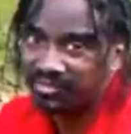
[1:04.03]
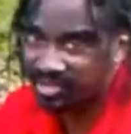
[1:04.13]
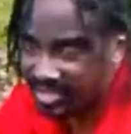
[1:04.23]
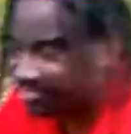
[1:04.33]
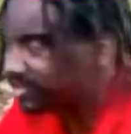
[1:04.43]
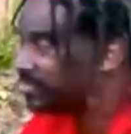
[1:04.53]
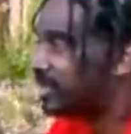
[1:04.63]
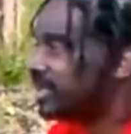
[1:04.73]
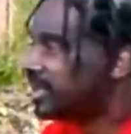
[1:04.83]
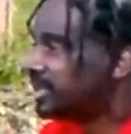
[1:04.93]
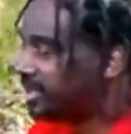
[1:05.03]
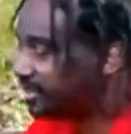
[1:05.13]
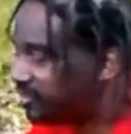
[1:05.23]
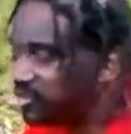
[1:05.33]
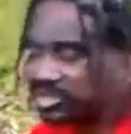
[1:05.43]
ever and ever.
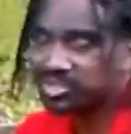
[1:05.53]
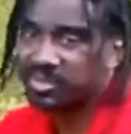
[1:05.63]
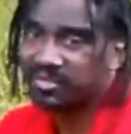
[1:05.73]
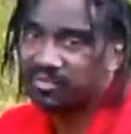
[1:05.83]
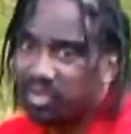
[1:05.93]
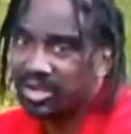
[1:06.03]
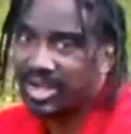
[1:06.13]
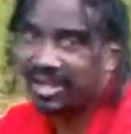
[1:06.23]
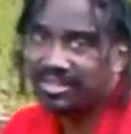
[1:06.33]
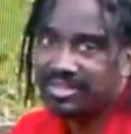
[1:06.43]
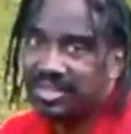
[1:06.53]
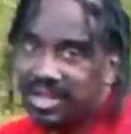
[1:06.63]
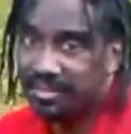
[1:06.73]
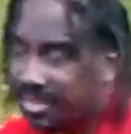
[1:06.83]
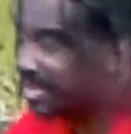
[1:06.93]
If you can spend
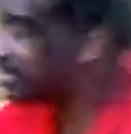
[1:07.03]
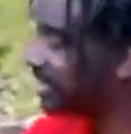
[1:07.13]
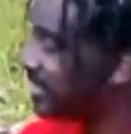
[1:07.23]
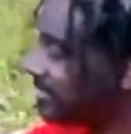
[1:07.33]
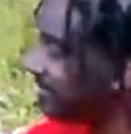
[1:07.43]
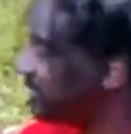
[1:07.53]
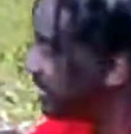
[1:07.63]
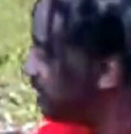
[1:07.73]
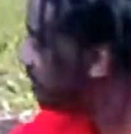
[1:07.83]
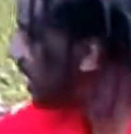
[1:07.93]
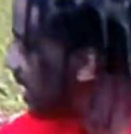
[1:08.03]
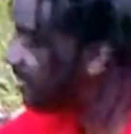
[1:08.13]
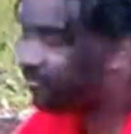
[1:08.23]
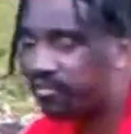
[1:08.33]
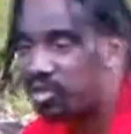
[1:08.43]
$40 a month, then you'll
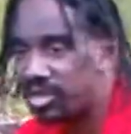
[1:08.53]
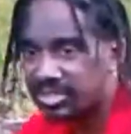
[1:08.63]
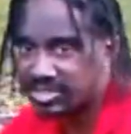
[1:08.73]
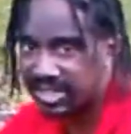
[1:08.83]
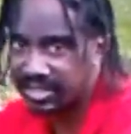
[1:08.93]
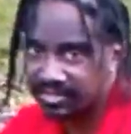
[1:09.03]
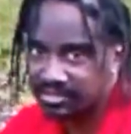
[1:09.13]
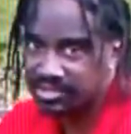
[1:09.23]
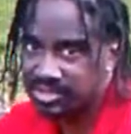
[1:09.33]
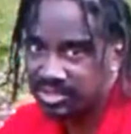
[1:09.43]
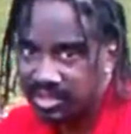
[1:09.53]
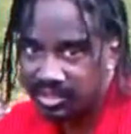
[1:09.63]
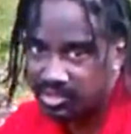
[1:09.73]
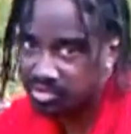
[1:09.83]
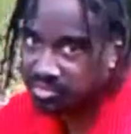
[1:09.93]
have 4 containers
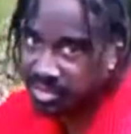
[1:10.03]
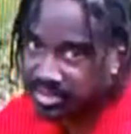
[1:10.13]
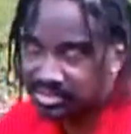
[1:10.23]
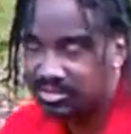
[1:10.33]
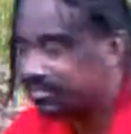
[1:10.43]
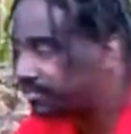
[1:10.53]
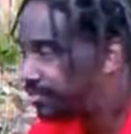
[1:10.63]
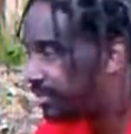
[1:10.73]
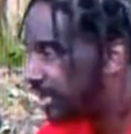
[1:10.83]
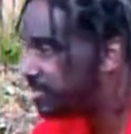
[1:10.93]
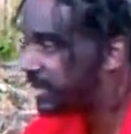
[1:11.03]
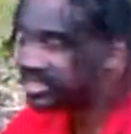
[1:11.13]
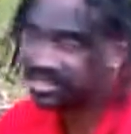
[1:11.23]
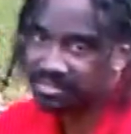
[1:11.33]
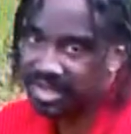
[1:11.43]
in 2 months. That's
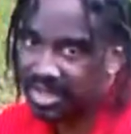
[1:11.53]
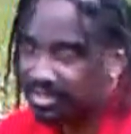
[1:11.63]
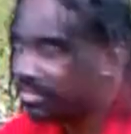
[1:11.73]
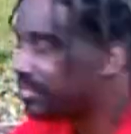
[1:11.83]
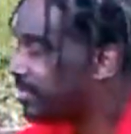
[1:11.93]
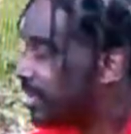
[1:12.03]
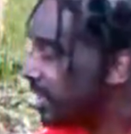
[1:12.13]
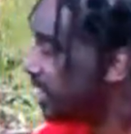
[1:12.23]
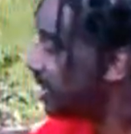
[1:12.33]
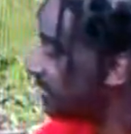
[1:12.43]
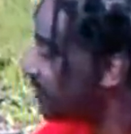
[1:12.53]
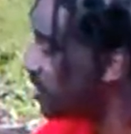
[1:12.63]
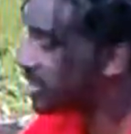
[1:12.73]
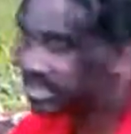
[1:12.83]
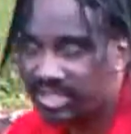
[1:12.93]
basic math. And in
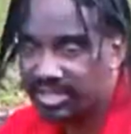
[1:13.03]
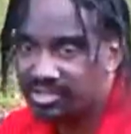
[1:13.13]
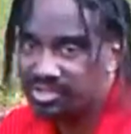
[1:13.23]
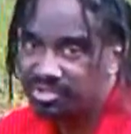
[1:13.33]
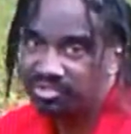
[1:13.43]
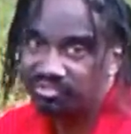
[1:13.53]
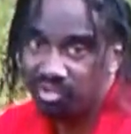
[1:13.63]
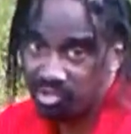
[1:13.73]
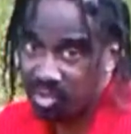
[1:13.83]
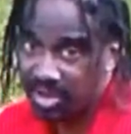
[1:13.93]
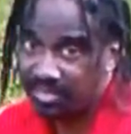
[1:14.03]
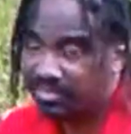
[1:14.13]
4 containers you can grow quite a